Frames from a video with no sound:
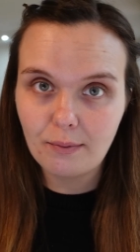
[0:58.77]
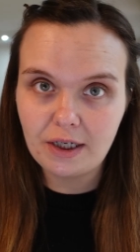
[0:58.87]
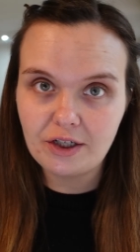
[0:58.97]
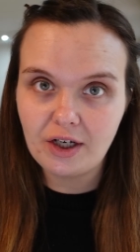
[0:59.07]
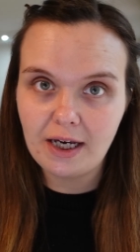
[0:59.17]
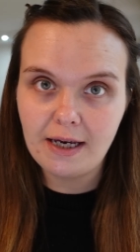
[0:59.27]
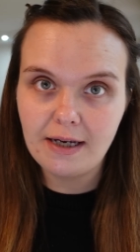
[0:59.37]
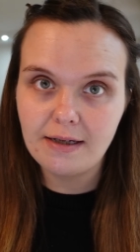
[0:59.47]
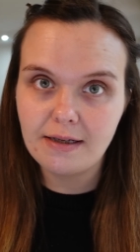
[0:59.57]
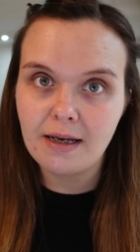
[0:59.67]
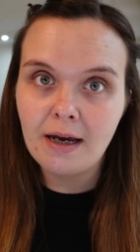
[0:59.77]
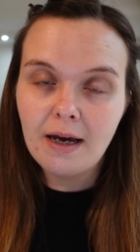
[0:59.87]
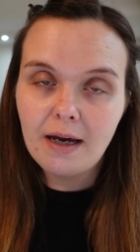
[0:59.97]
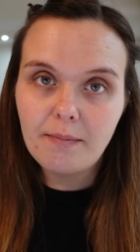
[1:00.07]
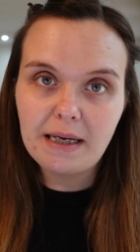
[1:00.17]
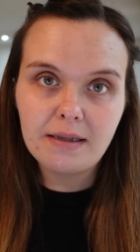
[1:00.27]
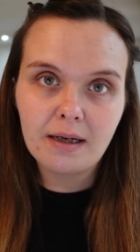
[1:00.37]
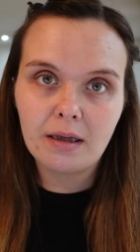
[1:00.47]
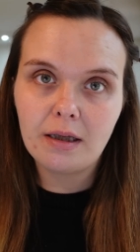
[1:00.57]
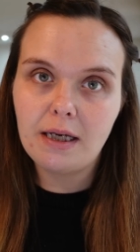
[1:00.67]
which is
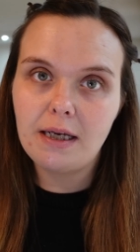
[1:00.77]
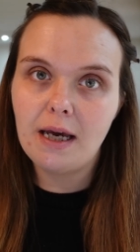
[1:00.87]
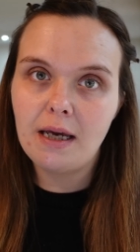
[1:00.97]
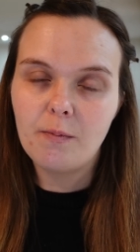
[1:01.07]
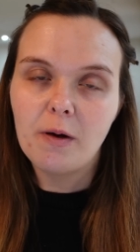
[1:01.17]
basically a